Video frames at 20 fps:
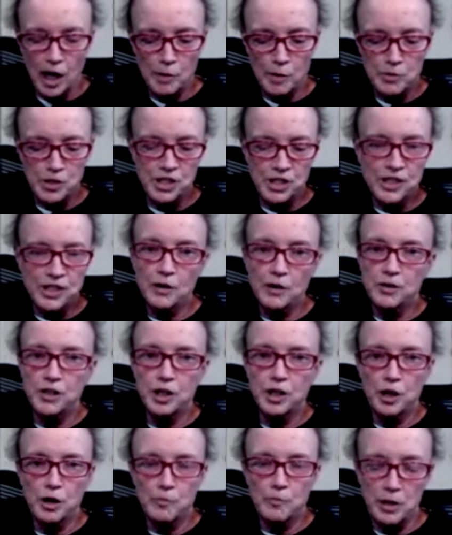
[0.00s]
She started
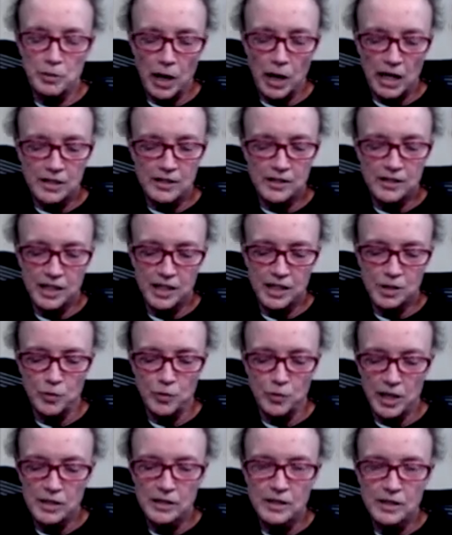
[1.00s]
therapy by 6
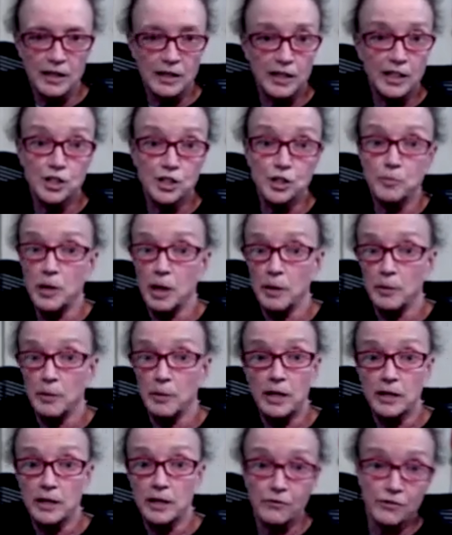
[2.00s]
weeks. I think she probably had
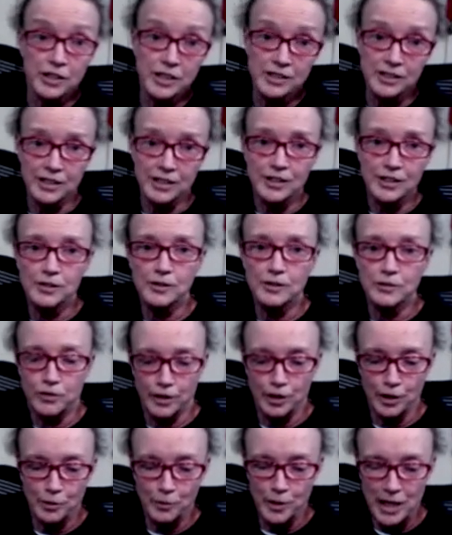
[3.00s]
to convince us
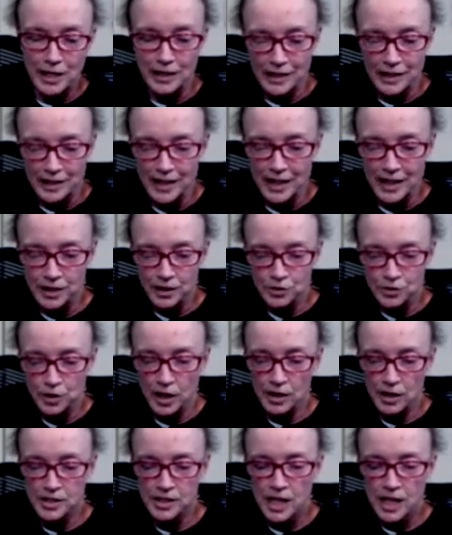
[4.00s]
for a week and get the
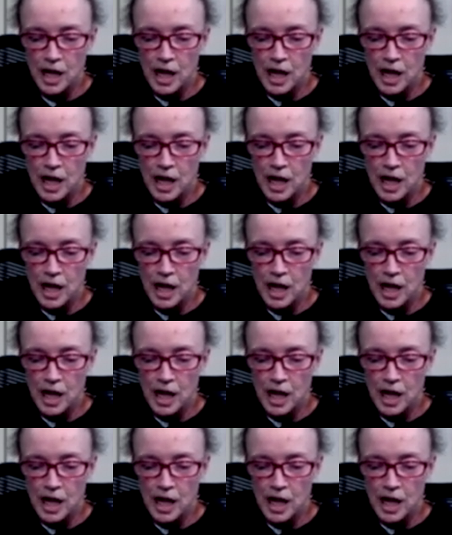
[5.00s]
drugs.